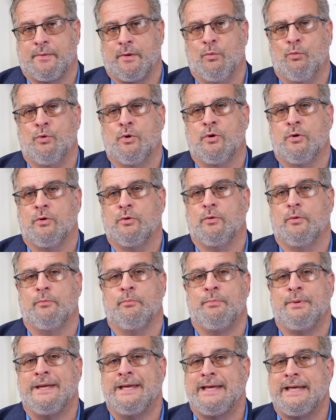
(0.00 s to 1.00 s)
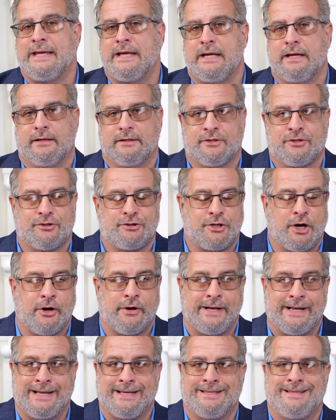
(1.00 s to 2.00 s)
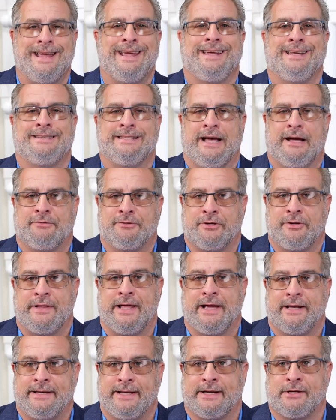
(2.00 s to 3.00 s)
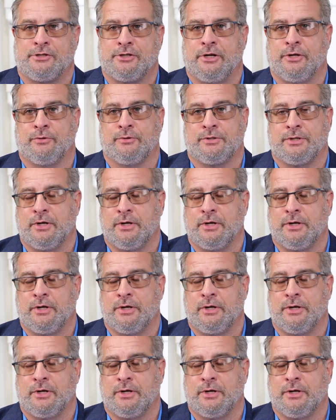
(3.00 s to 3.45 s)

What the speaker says: will be starting days after that next show.